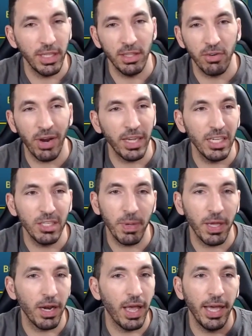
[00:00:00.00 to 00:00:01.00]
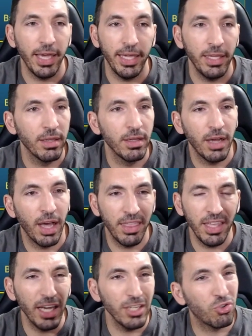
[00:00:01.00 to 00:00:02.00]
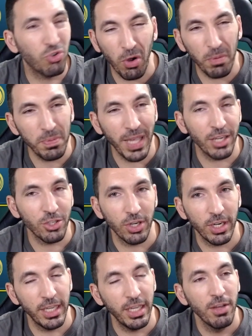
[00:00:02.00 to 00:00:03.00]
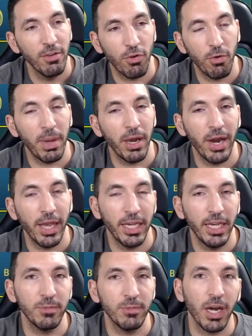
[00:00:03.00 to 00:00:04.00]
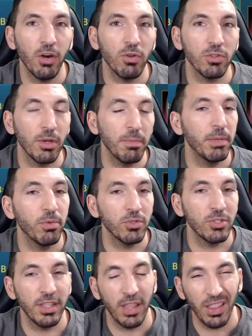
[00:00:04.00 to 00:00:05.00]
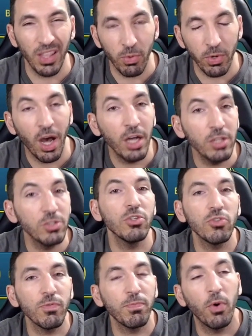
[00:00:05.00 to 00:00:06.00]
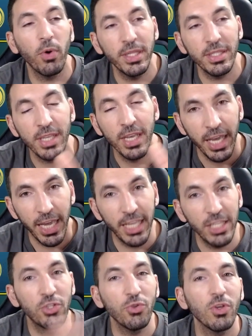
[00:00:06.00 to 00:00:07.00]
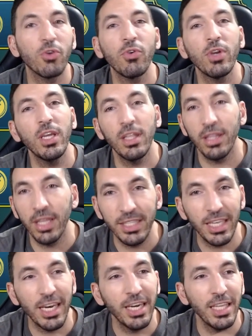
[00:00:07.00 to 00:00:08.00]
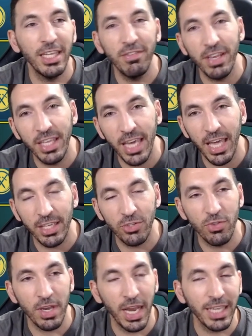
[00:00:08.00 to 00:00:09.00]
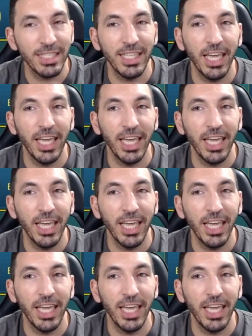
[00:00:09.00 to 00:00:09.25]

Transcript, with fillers: in the rankings, but I I think I dropped actually from my rankings, but I know some people said that they were hundreds of points into the green and they didn't even get to the next